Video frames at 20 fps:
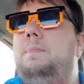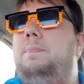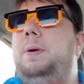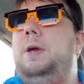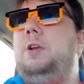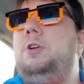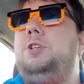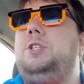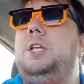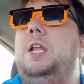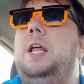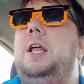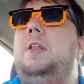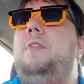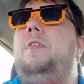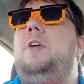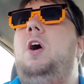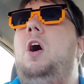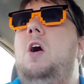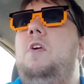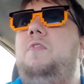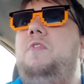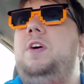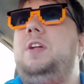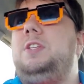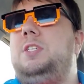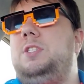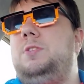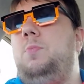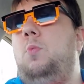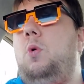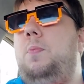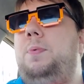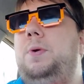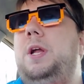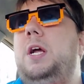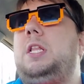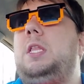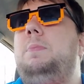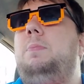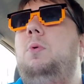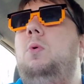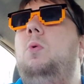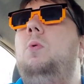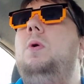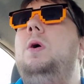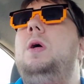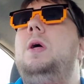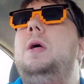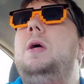Peterson in, the offense is more predictable.